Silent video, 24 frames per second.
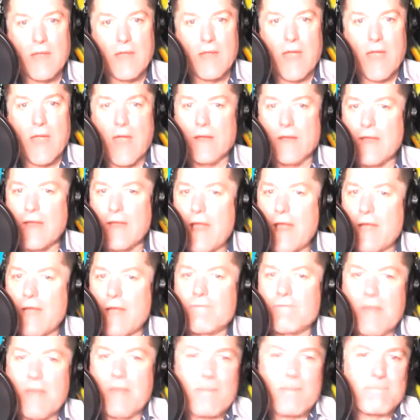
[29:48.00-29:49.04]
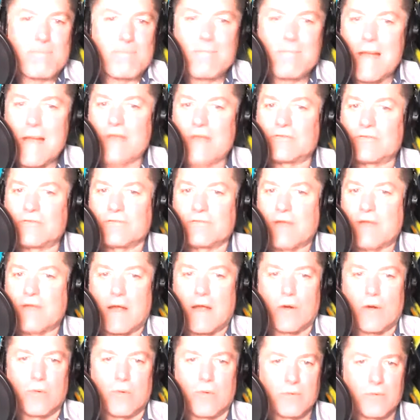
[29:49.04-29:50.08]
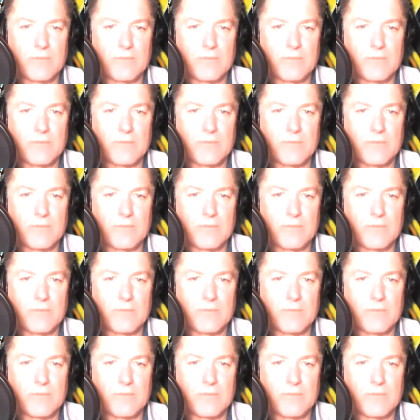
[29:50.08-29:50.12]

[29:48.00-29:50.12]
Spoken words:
and have that massive how.